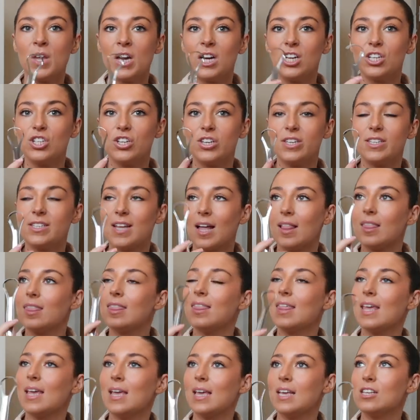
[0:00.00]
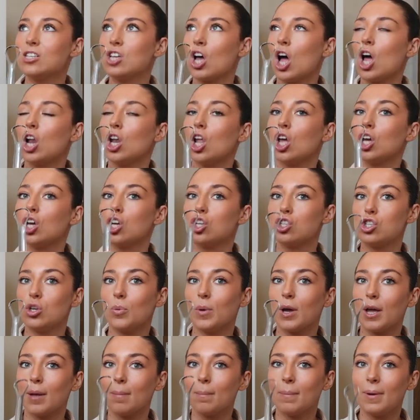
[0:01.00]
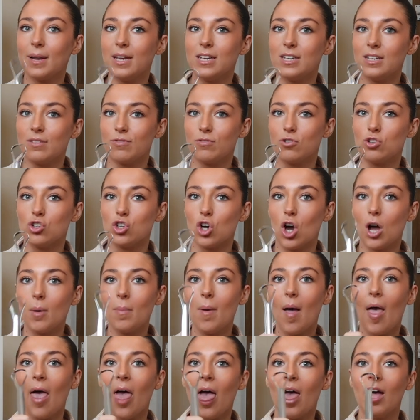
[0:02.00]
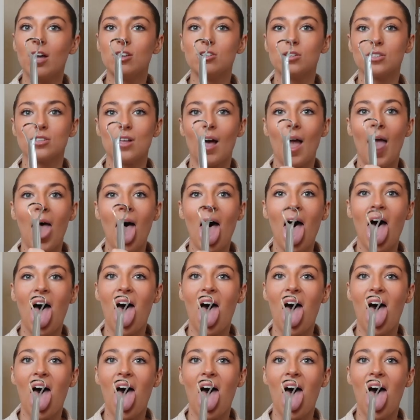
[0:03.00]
she said these like do a complete different job. So it's like